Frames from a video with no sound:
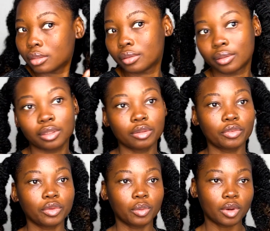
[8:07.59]

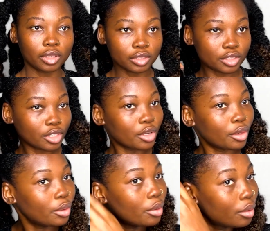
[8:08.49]
if you want
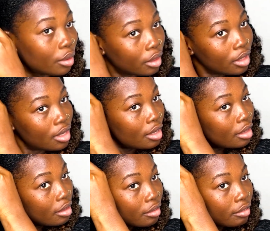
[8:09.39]
to.
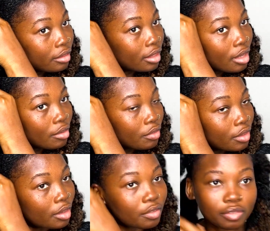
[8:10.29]
Fluff,
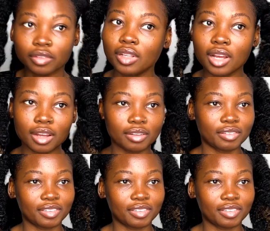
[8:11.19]
fluff, fluff.